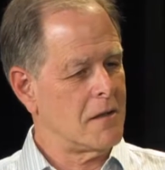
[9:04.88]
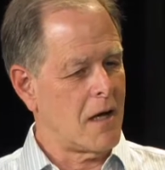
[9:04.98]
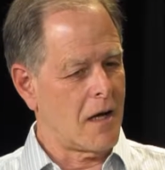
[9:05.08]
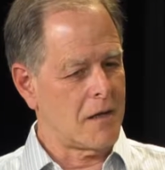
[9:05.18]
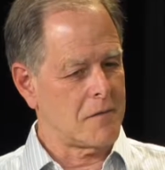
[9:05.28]

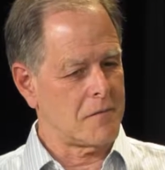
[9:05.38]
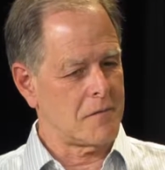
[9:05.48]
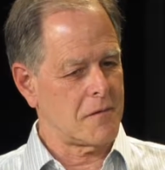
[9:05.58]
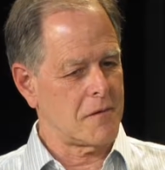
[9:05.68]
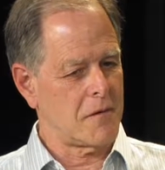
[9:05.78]
Uh,
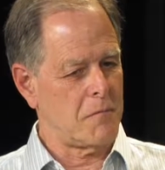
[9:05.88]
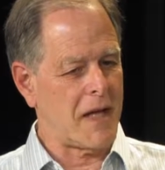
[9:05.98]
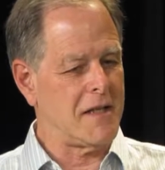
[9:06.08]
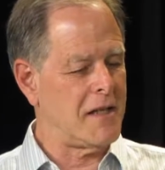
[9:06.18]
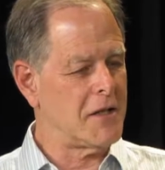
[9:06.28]

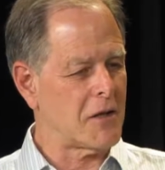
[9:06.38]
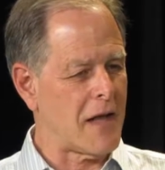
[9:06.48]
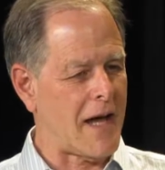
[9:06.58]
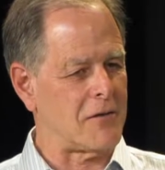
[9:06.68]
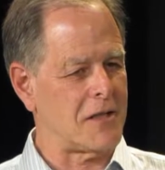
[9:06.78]
Many teacher
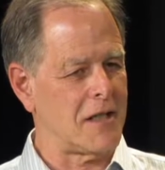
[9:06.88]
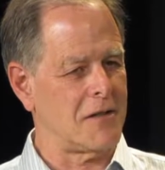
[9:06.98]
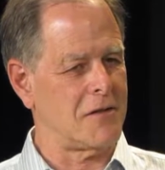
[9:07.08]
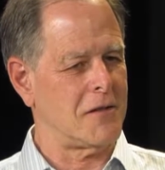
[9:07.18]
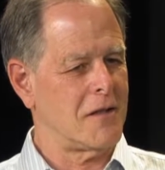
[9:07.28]

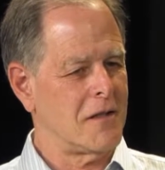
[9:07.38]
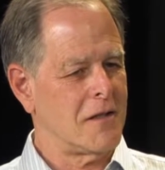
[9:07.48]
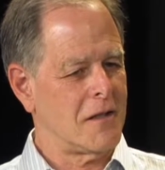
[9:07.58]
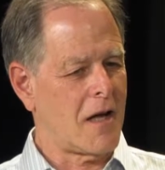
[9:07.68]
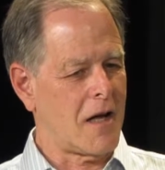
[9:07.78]
lounges,
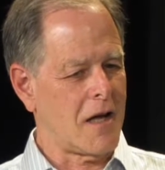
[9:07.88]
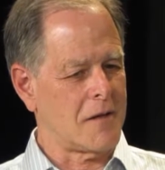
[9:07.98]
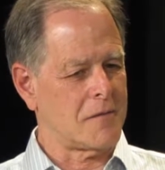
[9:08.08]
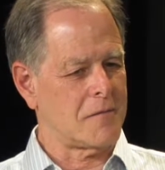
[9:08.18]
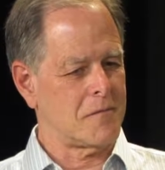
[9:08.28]
uh,
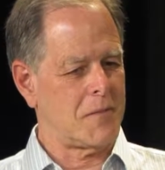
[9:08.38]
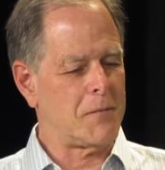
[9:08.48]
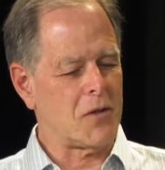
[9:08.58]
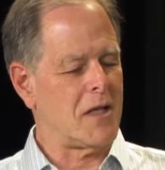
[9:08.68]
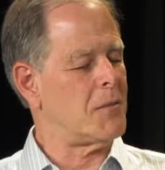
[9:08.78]

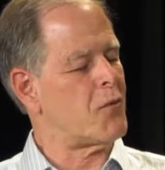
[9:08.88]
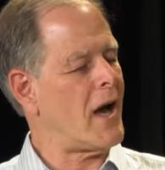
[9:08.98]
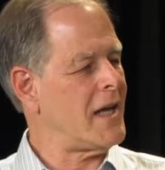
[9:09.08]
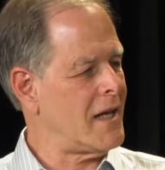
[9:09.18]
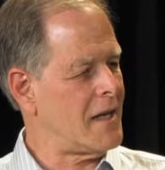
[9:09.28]
people need a
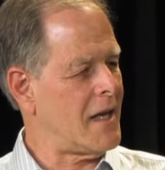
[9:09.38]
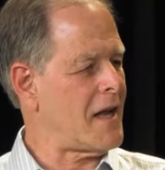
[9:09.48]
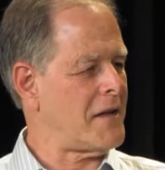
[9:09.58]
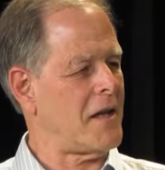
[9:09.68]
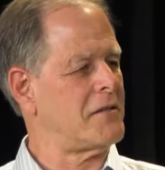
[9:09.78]
break, and they're
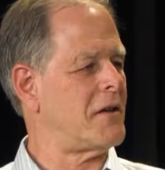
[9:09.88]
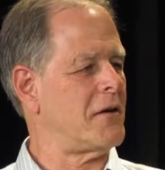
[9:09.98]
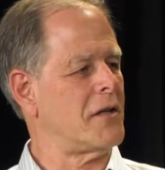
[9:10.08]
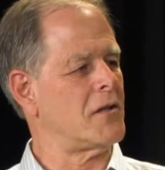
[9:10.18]
not necessarily